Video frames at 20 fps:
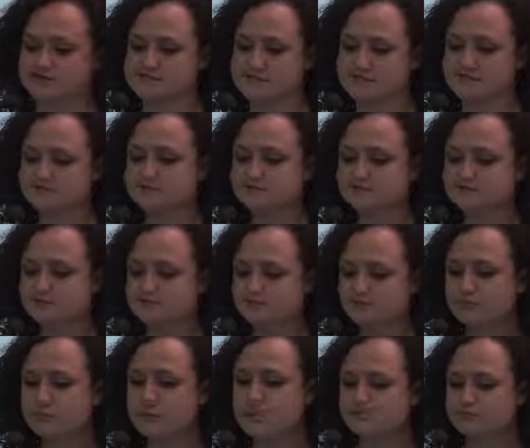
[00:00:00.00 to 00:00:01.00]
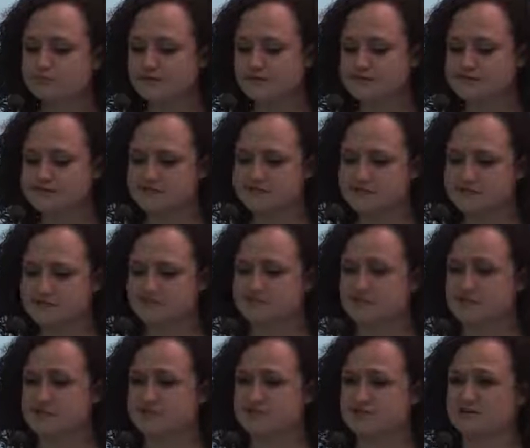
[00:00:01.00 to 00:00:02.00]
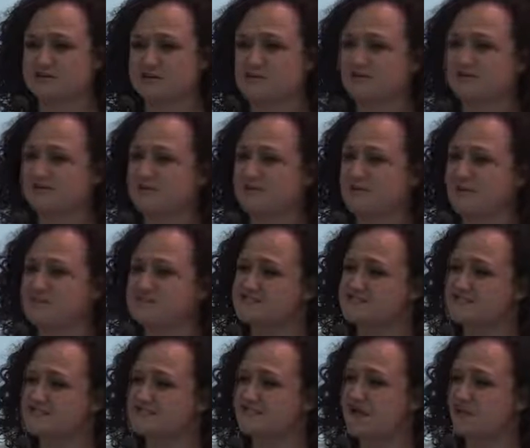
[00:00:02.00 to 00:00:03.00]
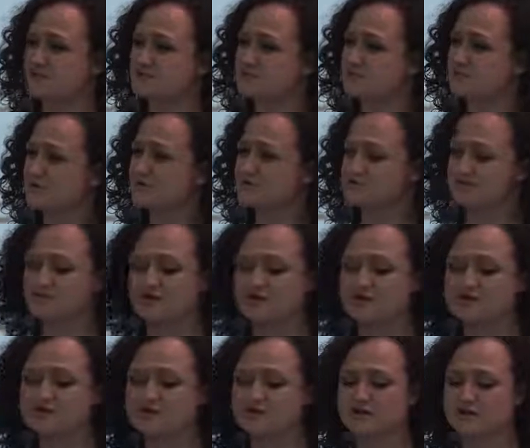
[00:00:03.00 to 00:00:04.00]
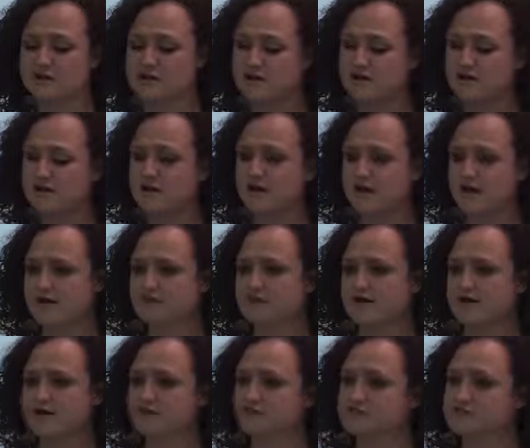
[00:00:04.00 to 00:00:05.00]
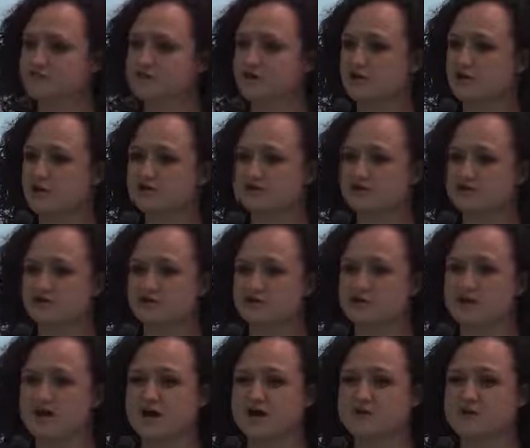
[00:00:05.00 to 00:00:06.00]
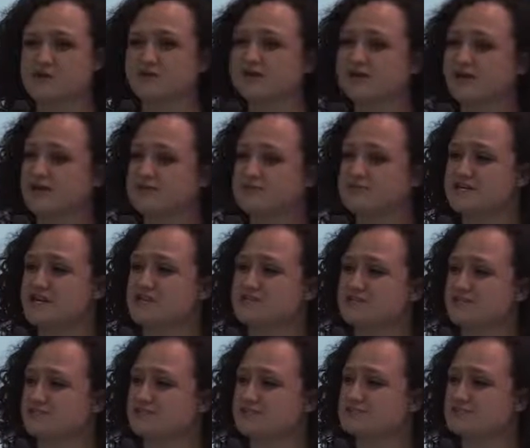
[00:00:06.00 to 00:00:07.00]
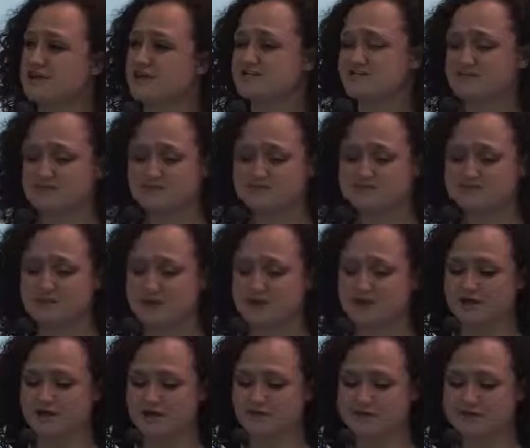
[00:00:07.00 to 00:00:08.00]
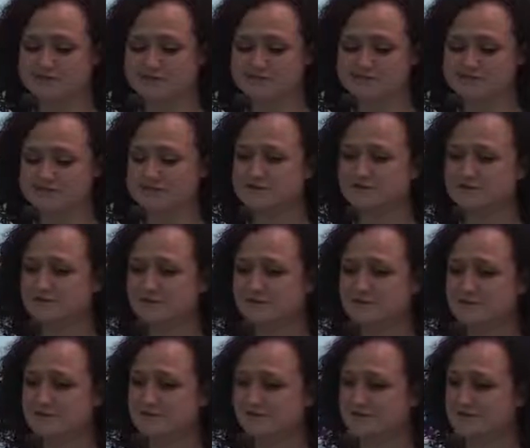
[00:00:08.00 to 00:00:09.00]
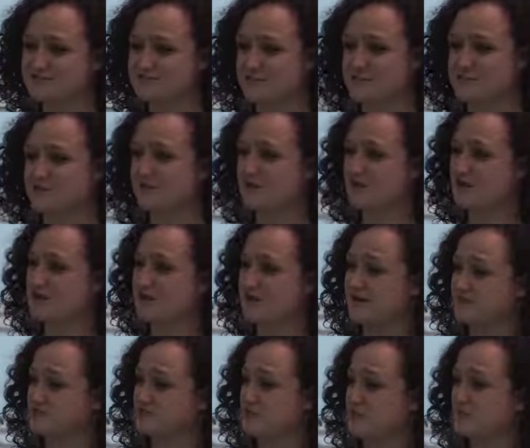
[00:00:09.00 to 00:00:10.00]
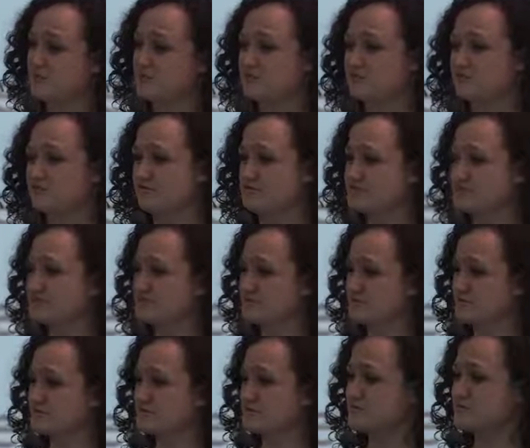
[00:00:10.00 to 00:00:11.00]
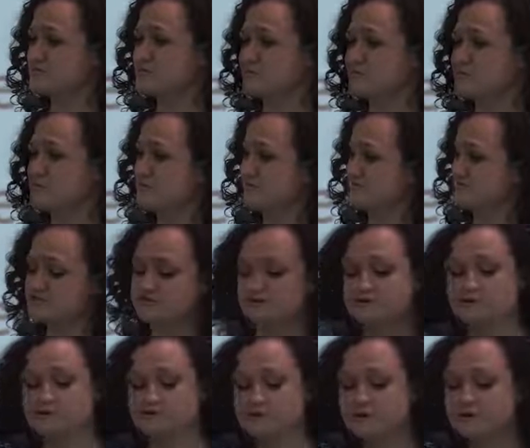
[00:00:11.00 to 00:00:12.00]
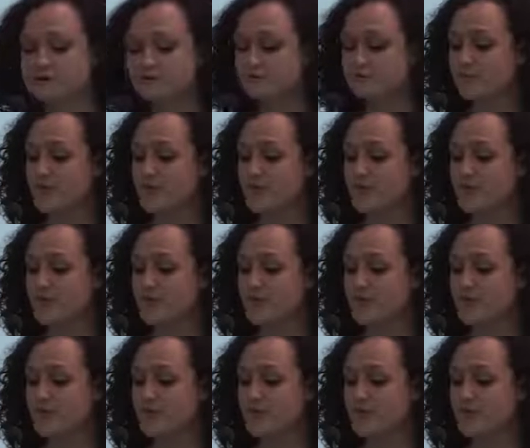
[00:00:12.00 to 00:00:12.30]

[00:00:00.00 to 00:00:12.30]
So firstly, I'm just going to go through the basics of how shopping ads work, and then I'm just going to go through how you can kind of change up your strategy to make it a bit better. I'm going to show you a client example of some results we've seen by restructuring.